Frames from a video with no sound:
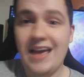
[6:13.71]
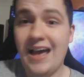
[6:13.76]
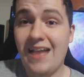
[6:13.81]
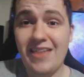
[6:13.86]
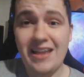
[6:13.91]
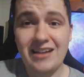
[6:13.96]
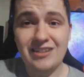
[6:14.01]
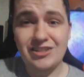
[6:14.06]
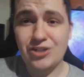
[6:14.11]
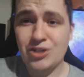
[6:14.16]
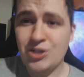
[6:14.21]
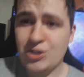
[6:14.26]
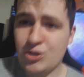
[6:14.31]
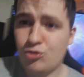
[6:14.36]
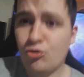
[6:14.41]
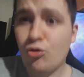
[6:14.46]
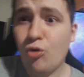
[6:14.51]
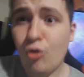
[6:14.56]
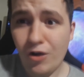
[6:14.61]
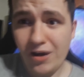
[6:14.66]
that
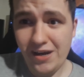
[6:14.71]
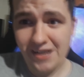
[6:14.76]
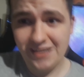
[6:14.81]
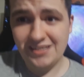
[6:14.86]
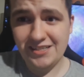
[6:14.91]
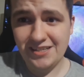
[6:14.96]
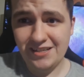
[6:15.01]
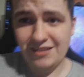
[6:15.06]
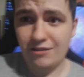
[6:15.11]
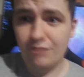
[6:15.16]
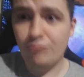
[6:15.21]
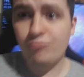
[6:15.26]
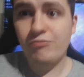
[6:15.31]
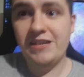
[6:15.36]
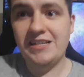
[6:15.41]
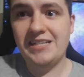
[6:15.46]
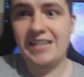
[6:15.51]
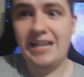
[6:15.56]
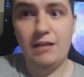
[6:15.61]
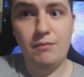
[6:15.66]
destroyed the
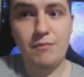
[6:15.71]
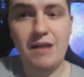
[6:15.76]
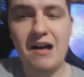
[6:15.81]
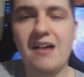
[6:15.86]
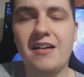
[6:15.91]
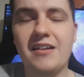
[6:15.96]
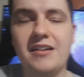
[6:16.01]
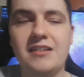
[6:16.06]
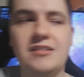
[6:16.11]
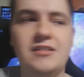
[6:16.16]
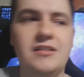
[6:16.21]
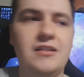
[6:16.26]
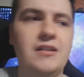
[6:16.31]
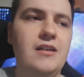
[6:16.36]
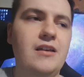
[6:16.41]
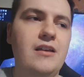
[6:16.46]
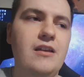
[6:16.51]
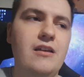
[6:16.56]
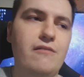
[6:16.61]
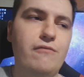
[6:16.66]
retail market
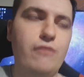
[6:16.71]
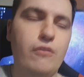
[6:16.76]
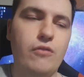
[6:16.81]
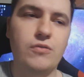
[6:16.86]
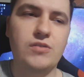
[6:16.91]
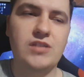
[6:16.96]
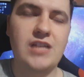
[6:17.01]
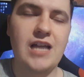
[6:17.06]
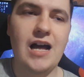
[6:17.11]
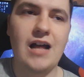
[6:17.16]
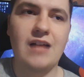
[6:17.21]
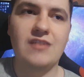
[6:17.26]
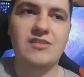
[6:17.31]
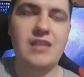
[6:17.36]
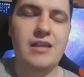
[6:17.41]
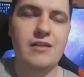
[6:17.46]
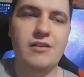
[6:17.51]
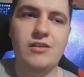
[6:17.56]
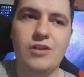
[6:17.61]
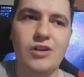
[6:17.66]
for those cards.
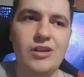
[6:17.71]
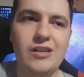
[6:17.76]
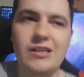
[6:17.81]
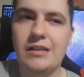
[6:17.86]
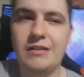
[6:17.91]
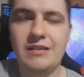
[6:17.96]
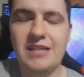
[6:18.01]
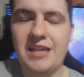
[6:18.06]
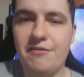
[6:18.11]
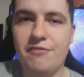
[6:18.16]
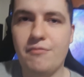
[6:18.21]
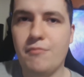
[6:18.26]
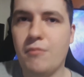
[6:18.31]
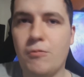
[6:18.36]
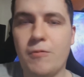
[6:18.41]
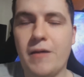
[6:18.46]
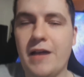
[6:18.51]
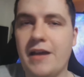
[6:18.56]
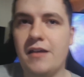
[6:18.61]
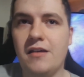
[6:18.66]
They couldn't give them
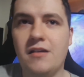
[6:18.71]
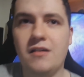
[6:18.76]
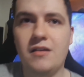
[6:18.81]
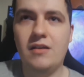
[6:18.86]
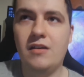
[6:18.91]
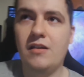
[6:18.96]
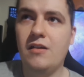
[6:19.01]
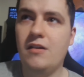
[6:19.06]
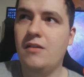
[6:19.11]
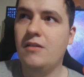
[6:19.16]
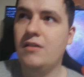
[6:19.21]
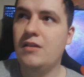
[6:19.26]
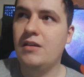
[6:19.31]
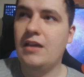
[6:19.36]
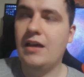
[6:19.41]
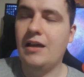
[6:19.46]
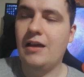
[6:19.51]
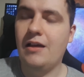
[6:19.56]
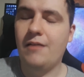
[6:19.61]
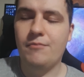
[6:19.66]
away,
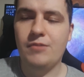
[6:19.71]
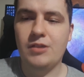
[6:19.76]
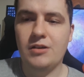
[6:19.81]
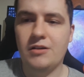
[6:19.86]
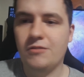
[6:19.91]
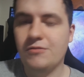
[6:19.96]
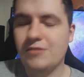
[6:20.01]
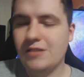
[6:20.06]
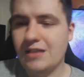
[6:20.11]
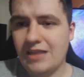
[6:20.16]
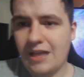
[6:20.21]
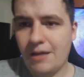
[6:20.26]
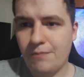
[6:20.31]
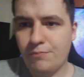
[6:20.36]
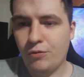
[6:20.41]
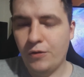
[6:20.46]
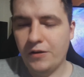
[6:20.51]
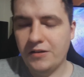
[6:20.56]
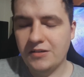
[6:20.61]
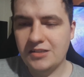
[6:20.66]
at that
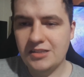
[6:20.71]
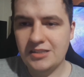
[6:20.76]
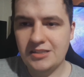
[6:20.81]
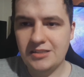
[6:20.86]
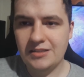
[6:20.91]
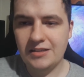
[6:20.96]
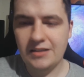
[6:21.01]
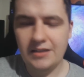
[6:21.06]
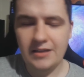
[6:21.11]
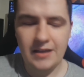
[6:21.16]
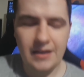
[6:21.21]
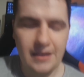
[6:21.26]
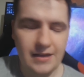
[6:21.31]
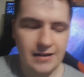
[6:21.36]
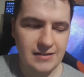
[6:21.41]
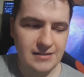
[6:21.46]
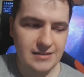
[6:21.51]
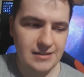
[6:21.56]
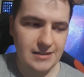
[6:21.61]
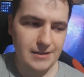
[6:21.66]
point.
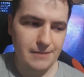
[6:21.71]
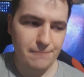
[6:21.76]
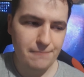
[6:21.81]
And,